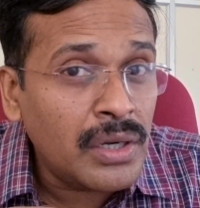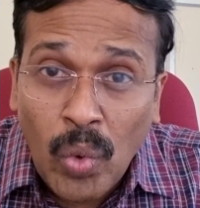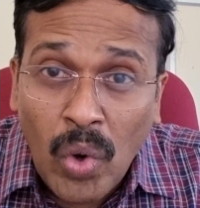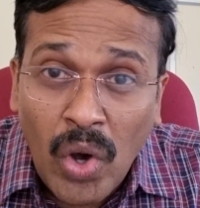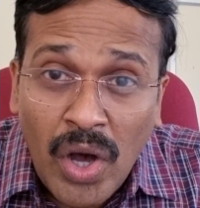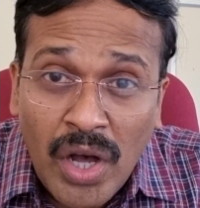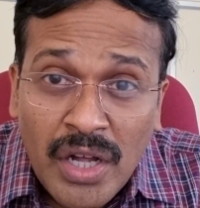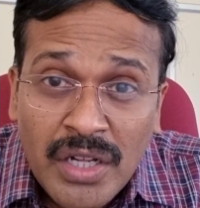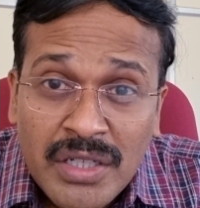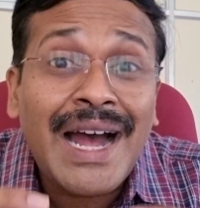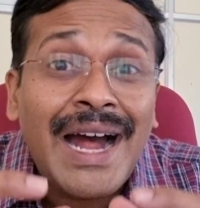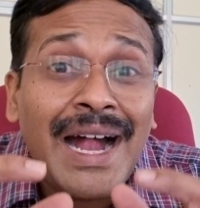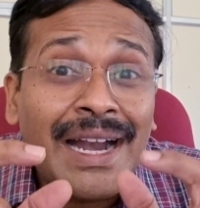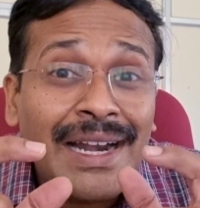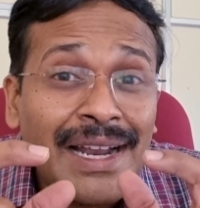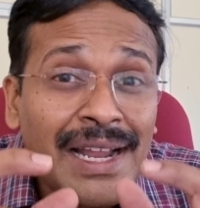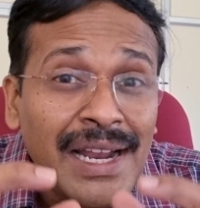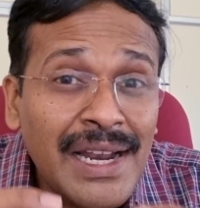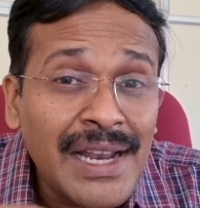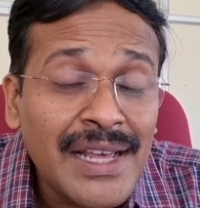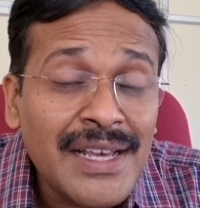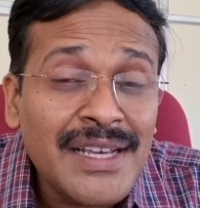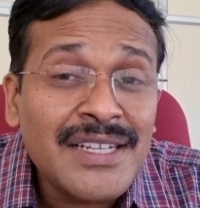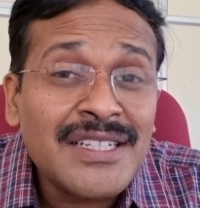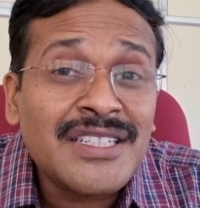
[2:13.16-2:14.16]
was
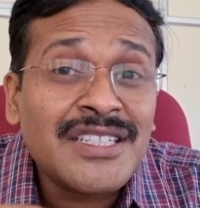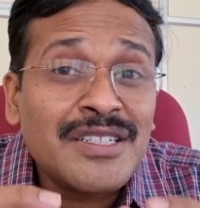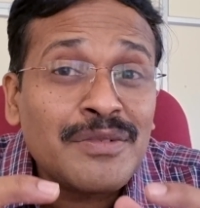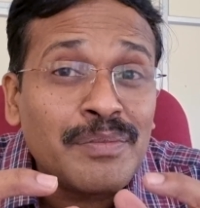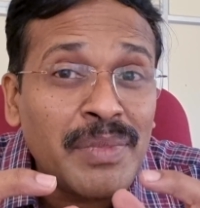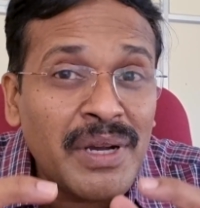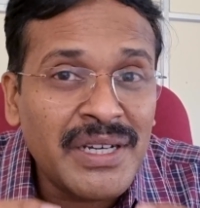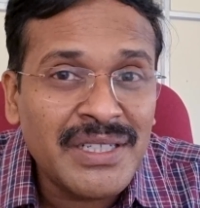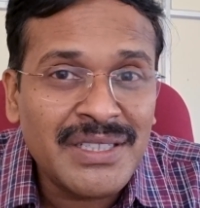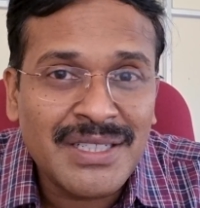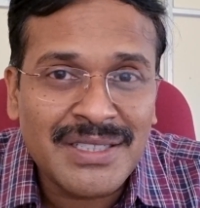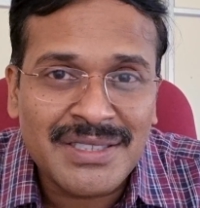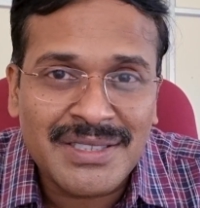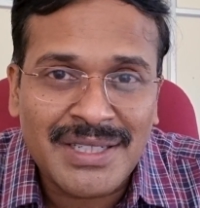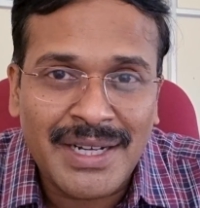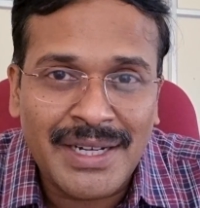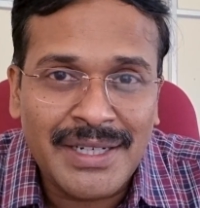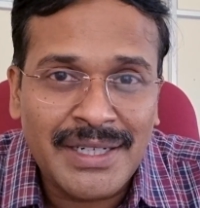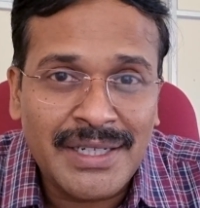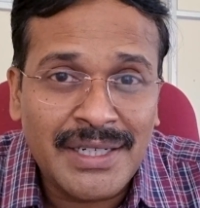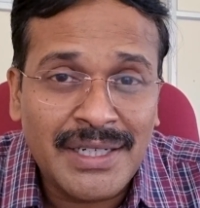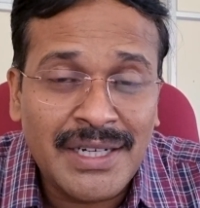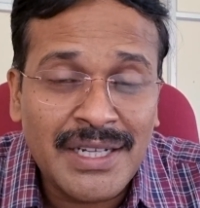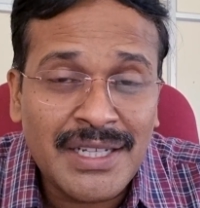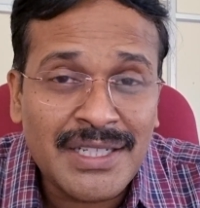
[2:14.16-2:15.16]
analyzed by the
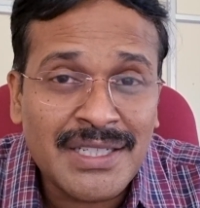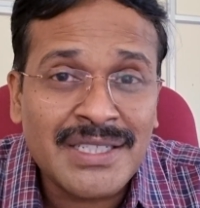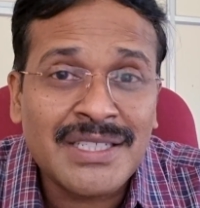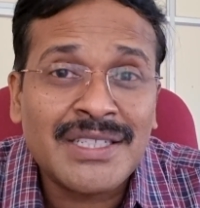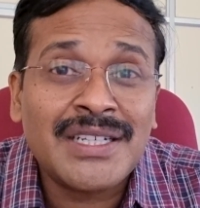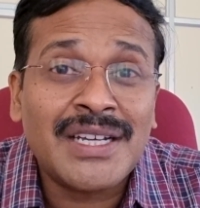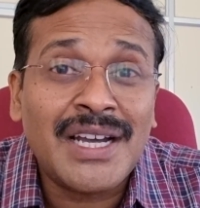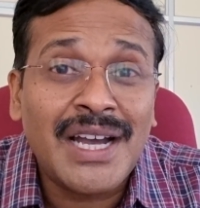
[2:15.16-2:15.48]
scientist